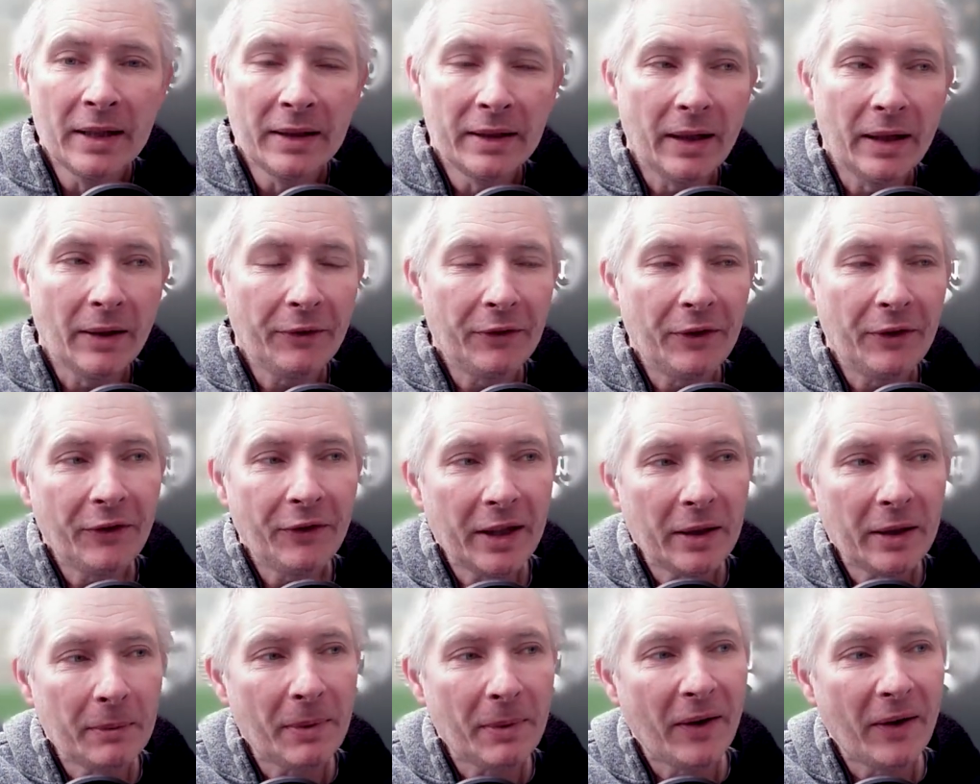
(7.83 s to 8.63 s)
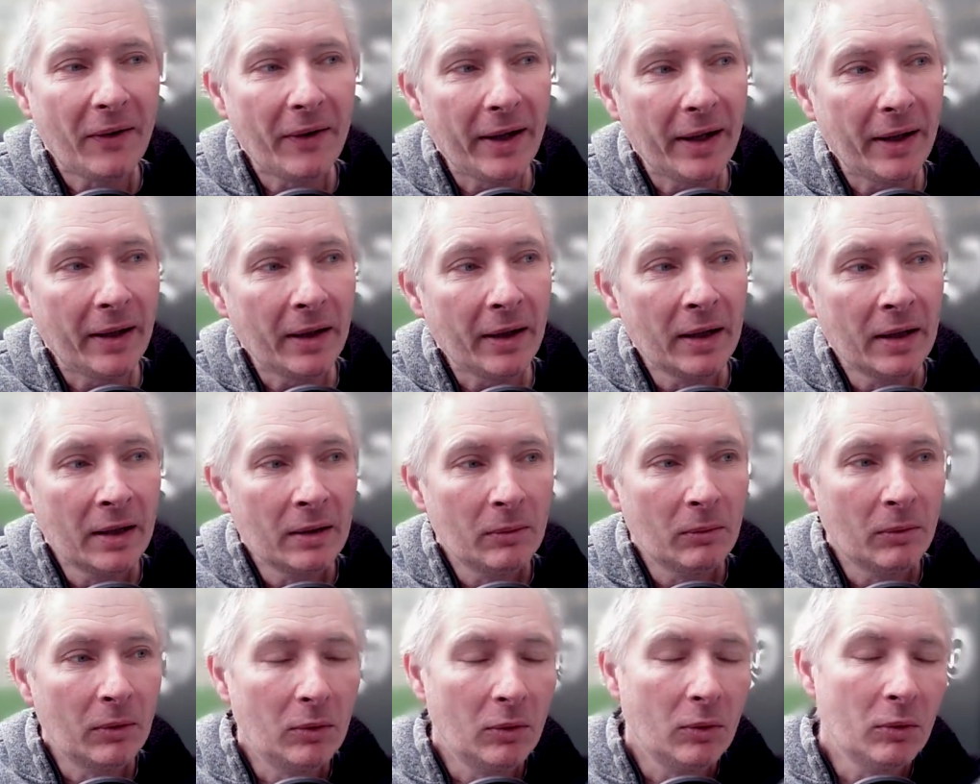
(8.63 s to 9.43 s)
Now, if you think about it,
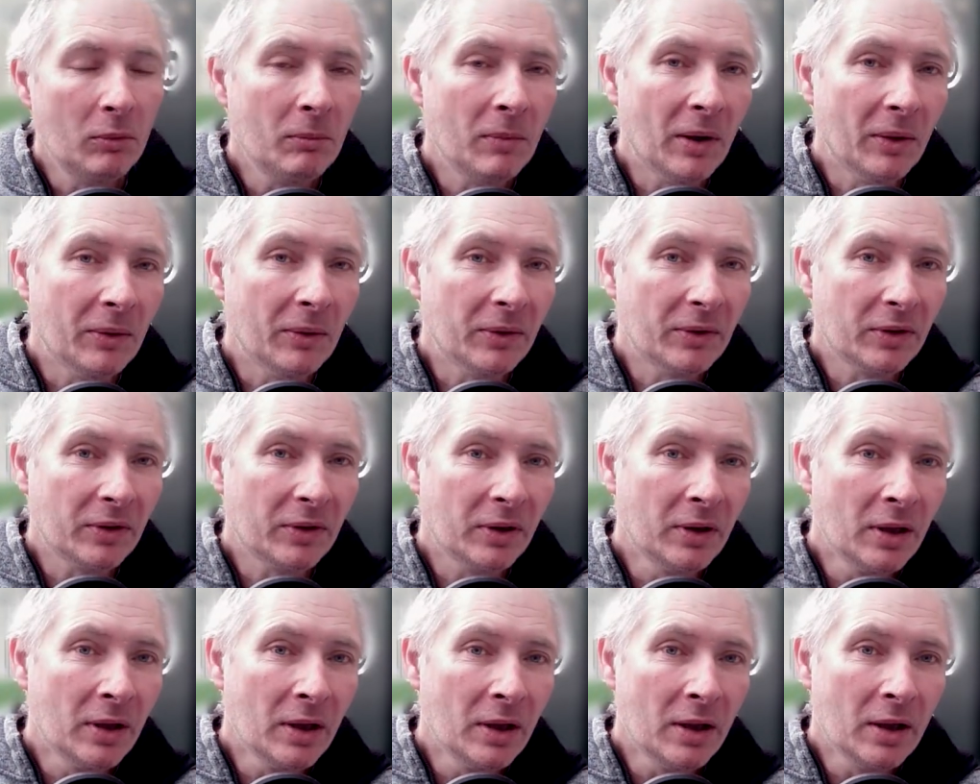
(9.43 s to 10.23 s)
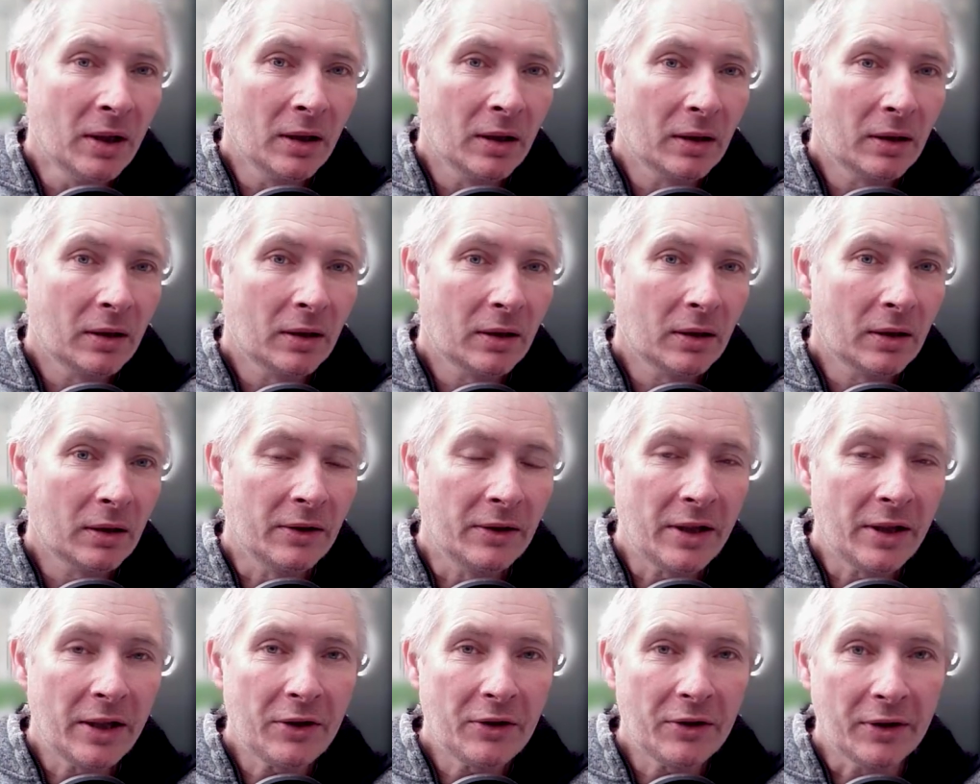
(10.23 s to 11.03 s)
we're almost
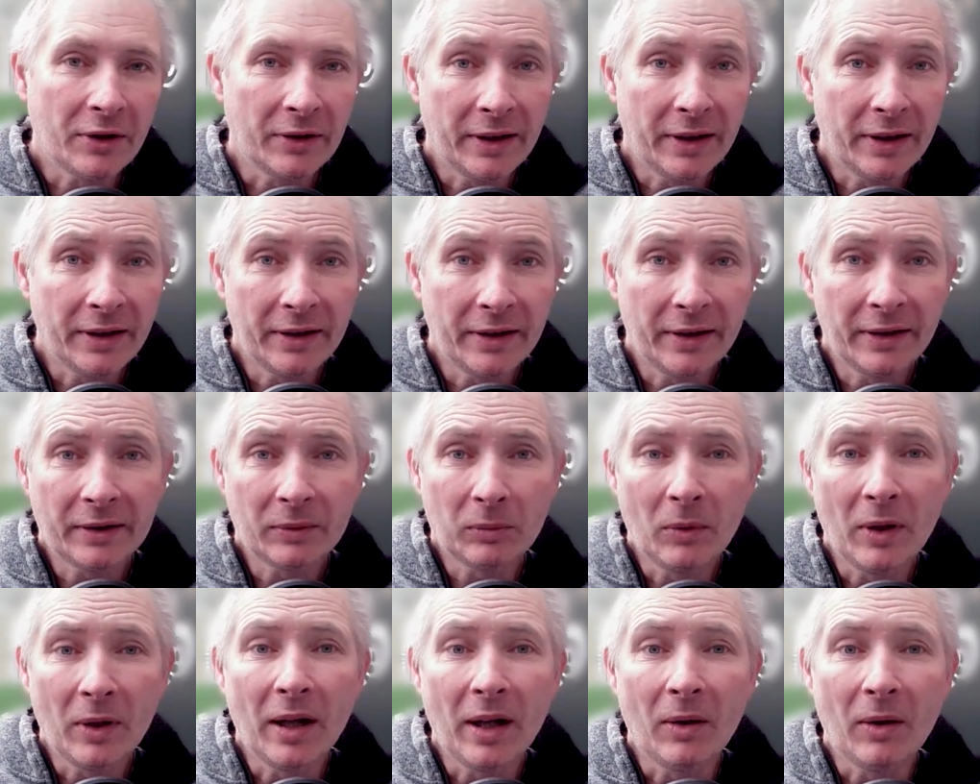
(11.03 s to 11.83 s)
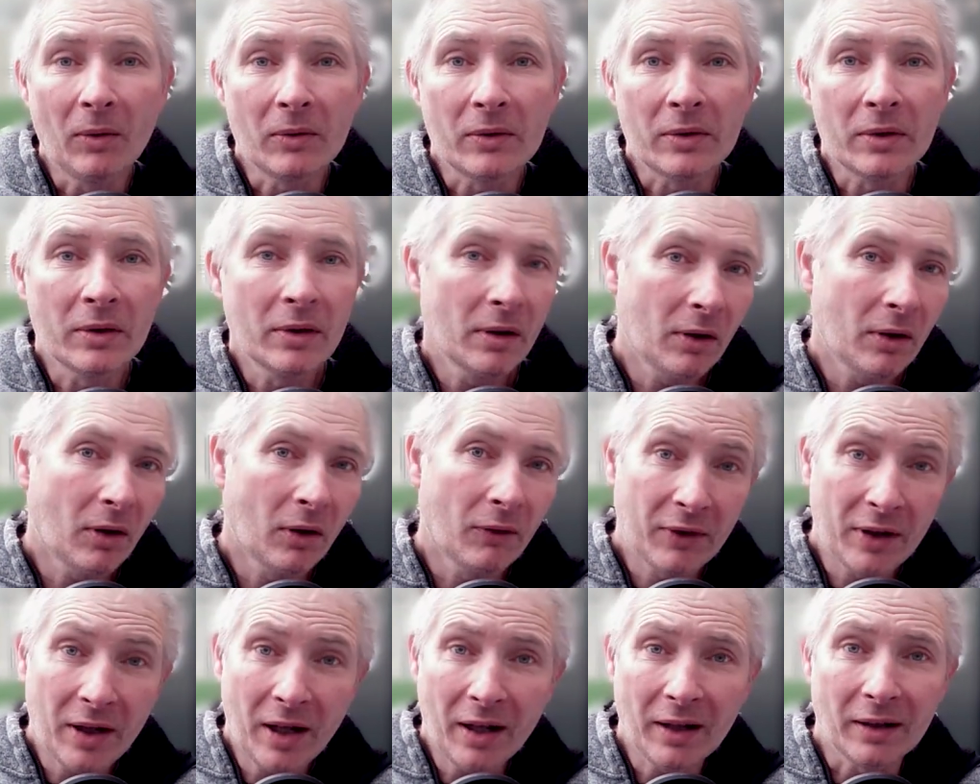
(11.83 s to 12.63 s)
conditioned in this world
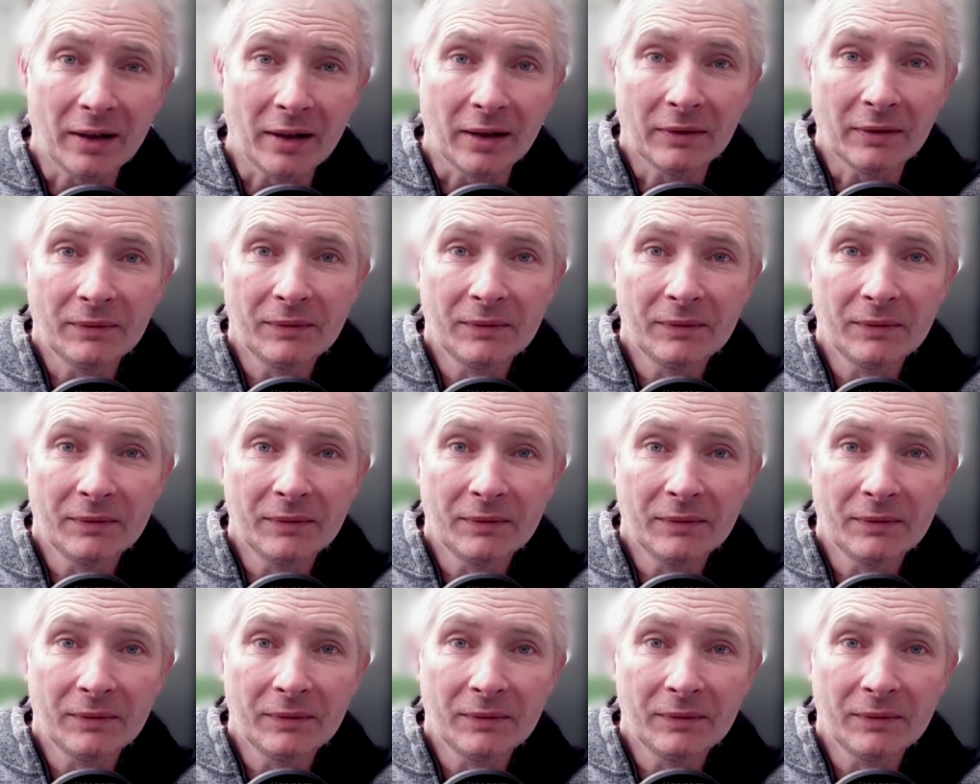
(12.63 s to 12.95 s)
of color.